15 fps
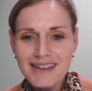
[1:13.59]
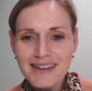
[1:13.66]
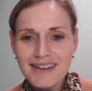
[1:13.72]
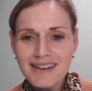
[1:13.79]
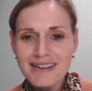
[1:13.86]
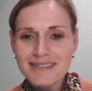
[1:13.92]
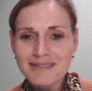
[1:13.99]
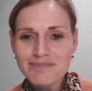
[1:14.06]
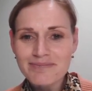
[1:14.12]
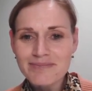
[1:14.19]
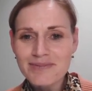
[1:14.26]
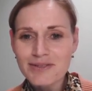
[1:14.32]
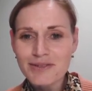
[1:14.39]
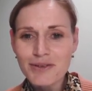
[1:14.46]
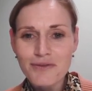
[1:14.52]

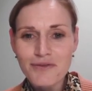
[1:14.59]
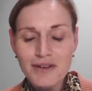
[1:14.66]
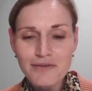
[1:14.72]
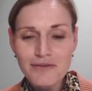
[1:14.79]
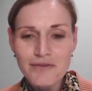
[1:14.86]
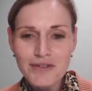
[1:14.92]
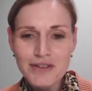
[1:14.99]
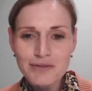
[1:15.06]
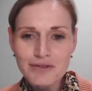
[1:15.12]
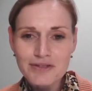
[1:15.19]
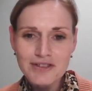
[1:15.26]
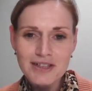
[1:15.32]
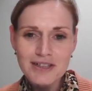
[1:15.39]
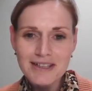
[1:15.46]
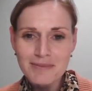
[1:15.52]
So feel free to
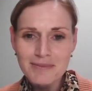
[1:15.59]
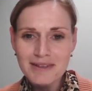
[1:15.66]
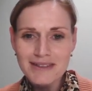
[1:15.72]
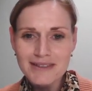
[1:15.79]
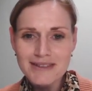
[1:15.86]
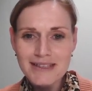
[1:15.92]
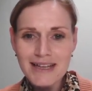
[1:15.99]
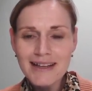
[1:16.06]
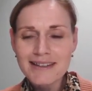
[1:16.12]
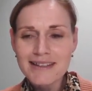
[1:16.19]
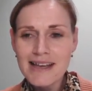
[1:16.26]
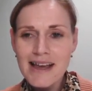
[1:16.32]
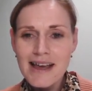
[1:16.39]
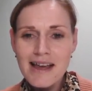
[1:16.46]
share them in the chat.